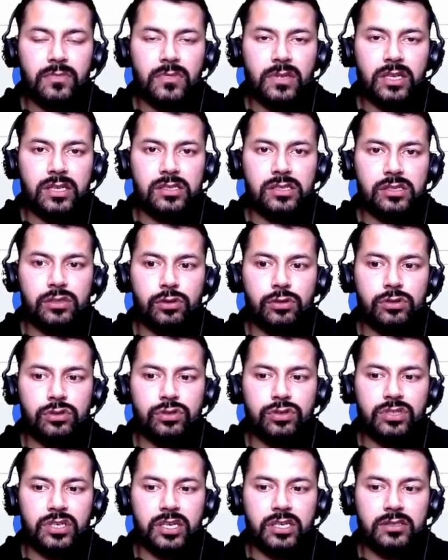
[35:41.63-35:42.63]
this is also
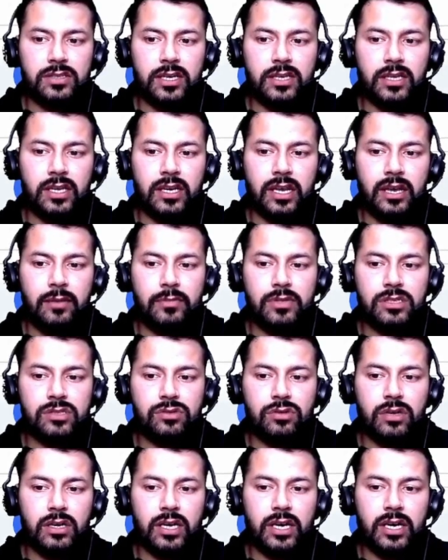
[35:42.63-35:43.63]
changed, that the name is
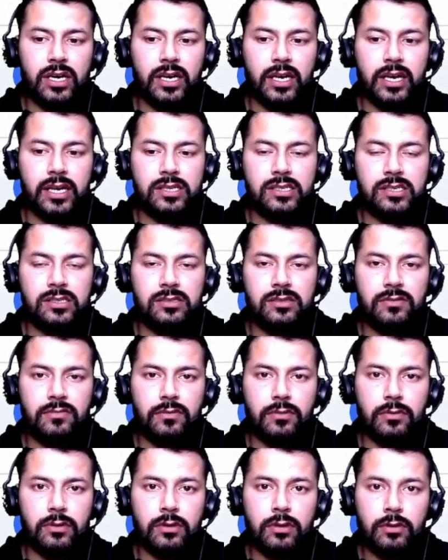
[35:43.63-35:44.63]
20 and age is
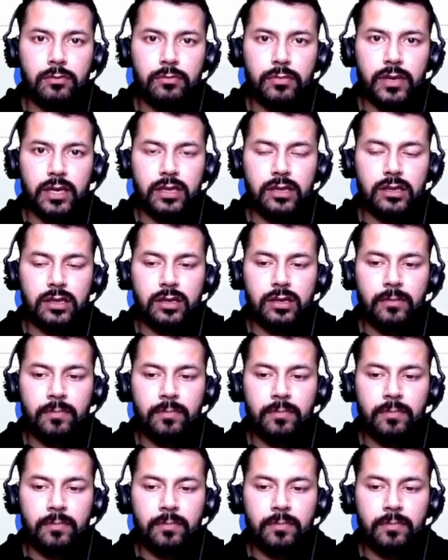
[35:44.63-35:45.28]
Python.